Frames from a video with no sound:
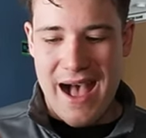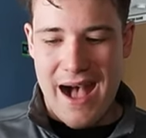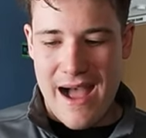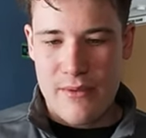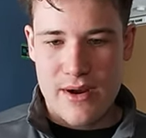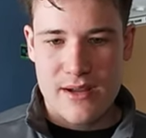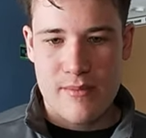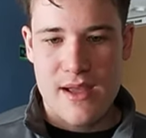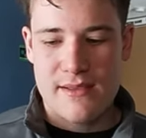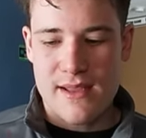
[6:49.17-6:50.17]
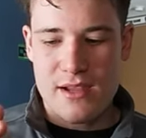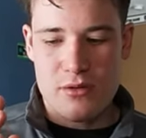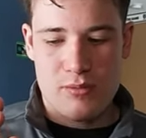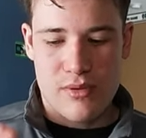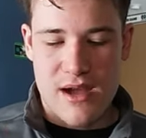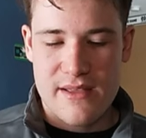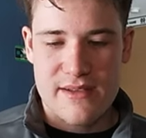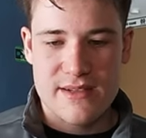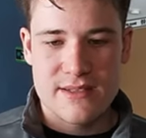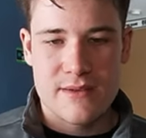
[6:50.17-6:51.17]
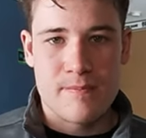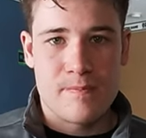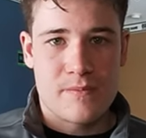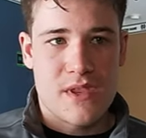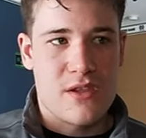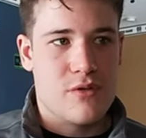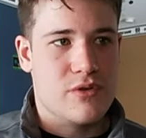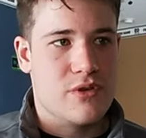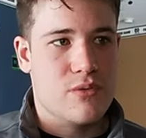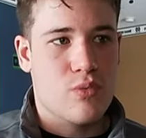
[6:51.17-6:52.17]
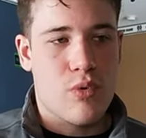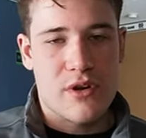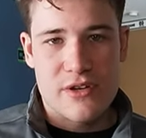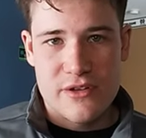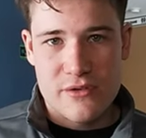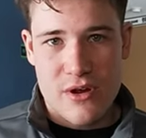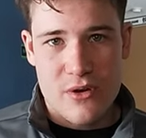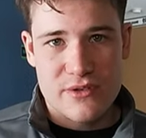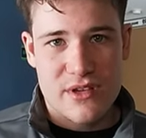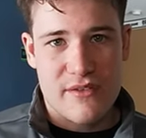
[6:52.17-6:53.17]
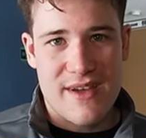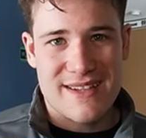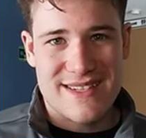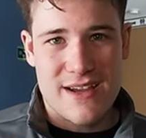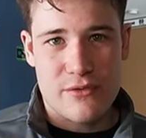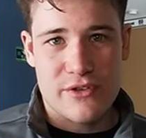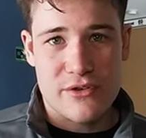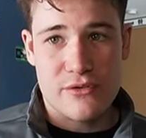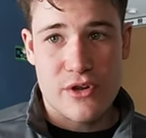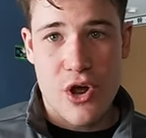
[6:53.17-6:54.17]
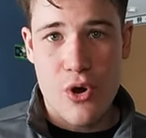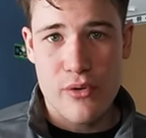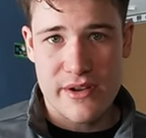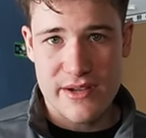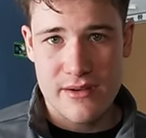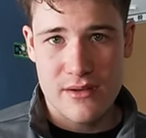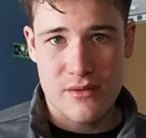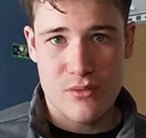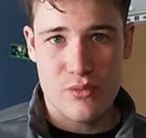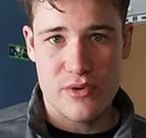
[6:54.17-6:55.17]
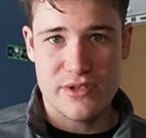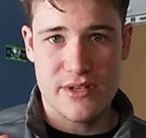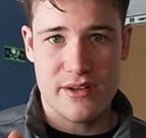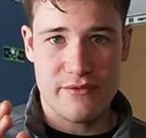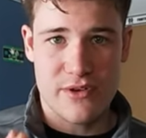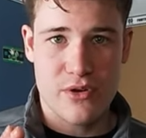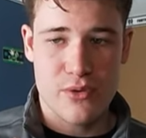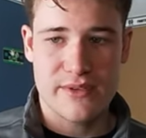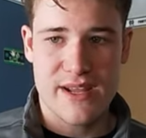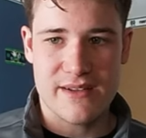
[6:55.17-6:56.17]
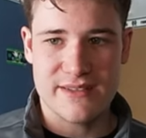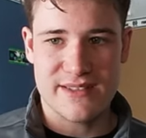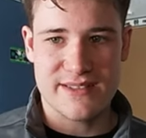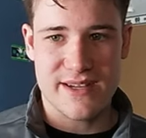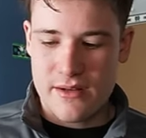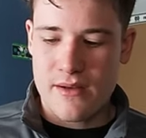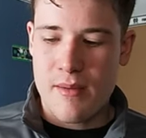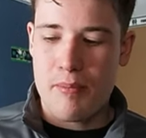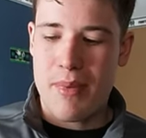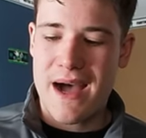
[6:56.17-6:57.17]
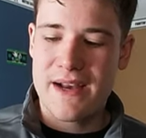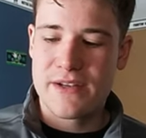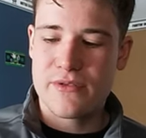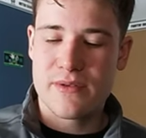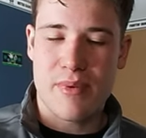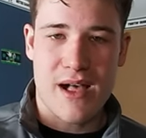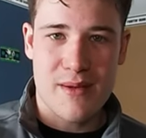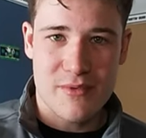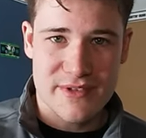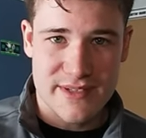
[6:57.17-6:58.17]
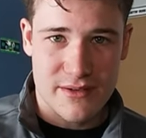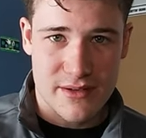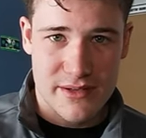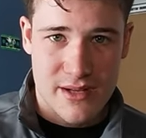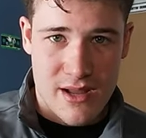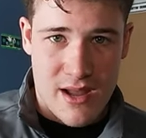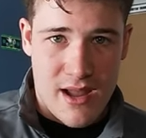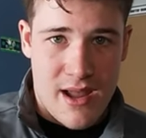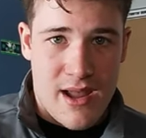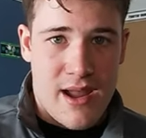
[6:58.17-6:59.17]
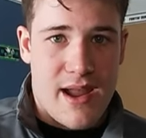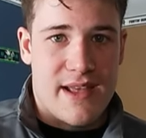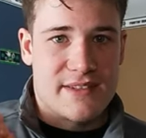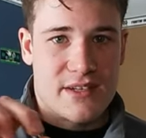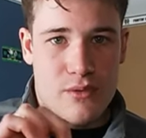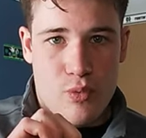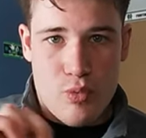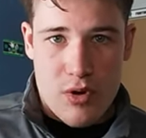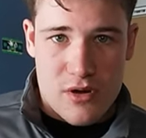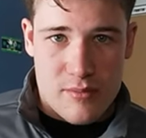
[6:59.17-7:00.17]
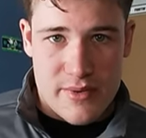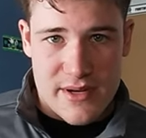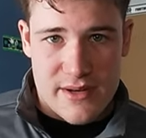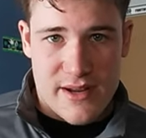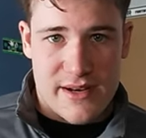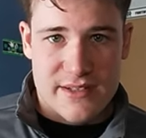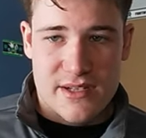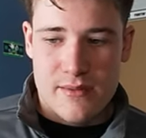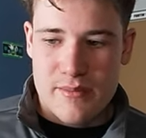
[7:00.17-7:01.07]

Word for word: I recommend that you apply these. You do 1 or 2 coats of SiO2 coating, which, if you don't know what that is, it's going to bond to the polymer sealant and it's going to water bead, and it's going to